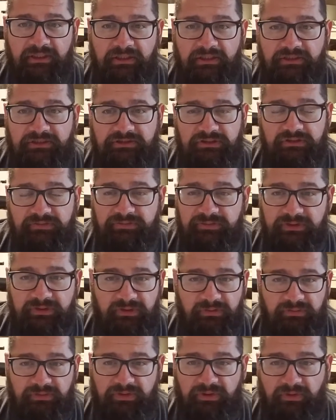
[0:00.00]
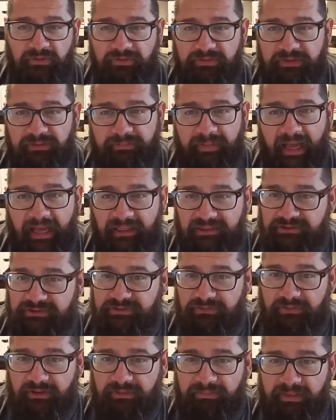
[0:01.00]
So if you don't know the
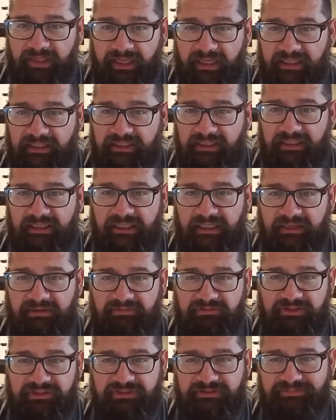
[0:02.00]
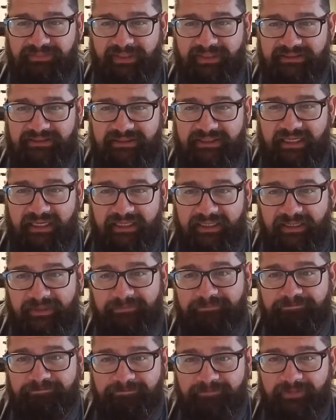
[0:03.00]
backstory behind it, it just makes it kind of,
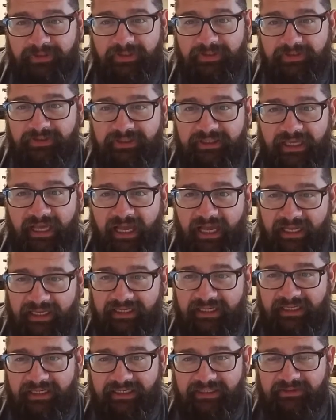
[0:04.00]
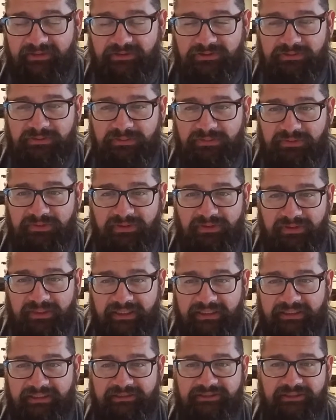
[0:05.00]
well, yeah, I get it. Those people don't
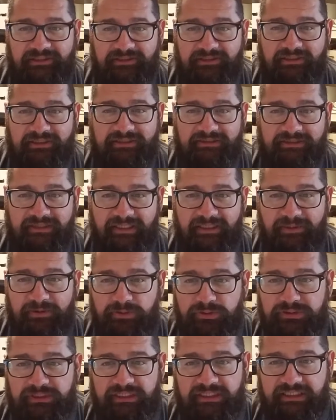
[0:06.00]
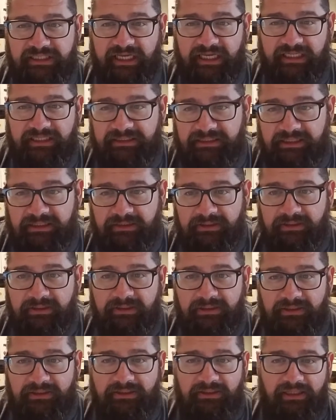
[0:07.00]
like each other because they used to date.
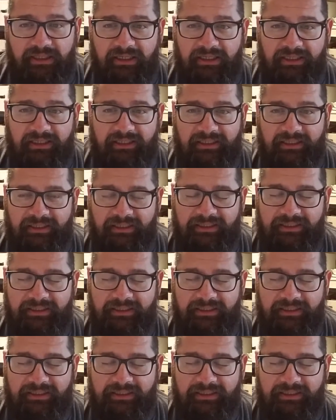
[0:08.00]
Other